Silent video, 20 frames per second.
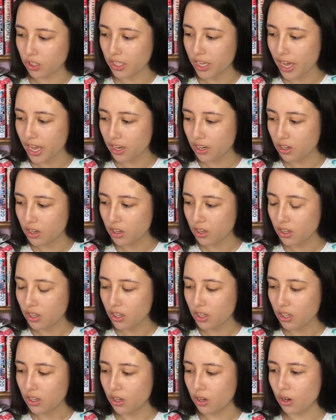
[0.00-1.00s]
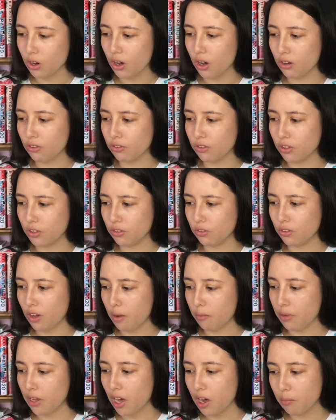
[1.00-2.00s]
yen off of
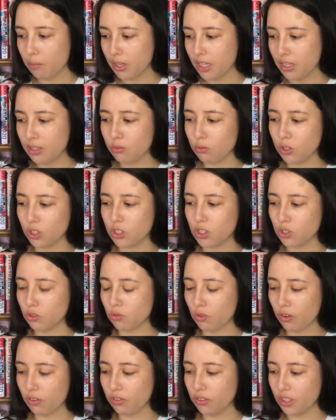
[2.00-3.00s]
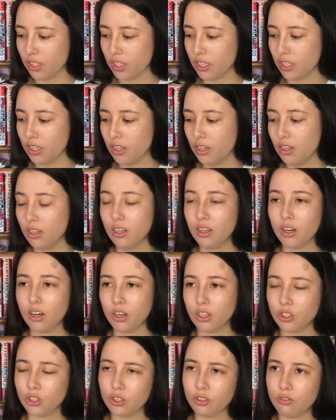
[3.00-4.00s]
AmiAmi, which is roughly
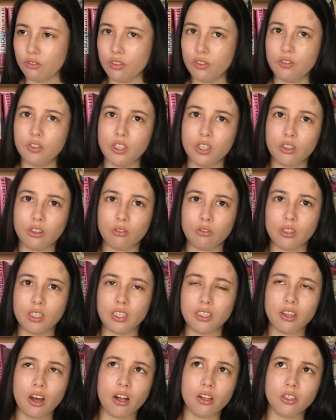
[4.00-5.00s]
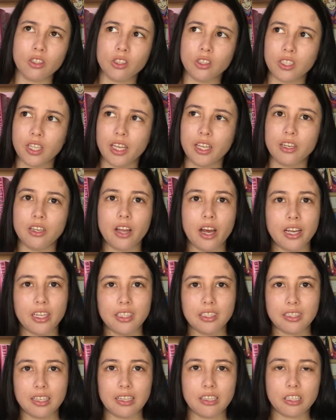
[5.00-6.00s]

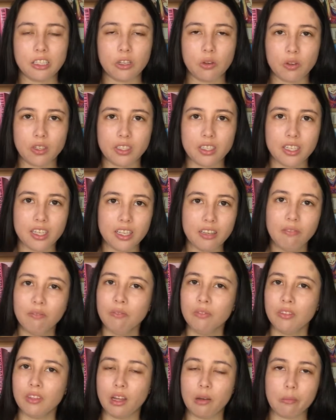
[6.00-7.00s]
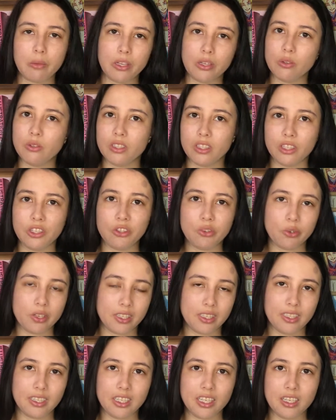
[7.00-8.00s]
$153.09 USD. I'll be using
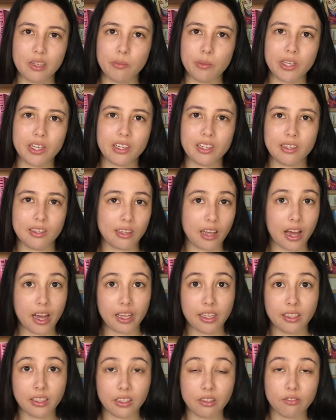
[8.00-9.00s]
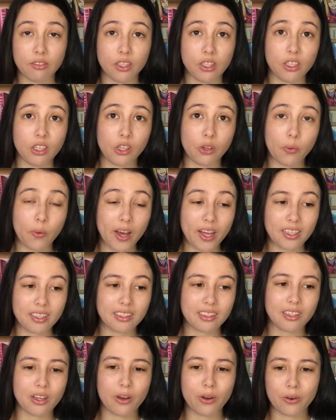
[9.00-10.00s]
USD because I live in the US,
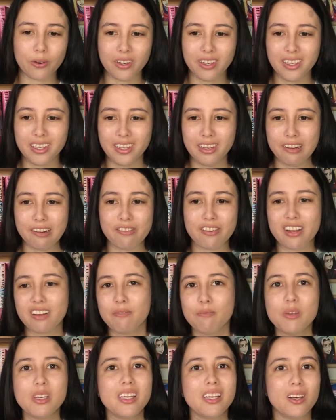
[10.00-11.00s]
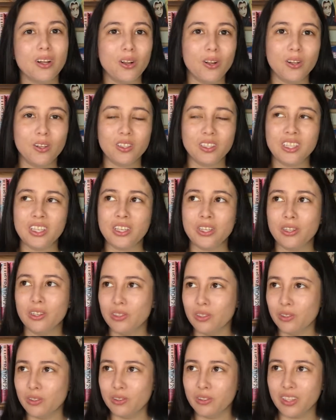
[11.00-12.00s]
so forgive me all
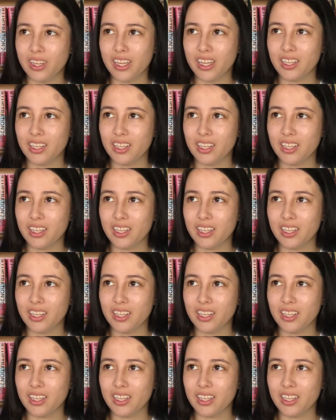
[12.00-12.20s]
you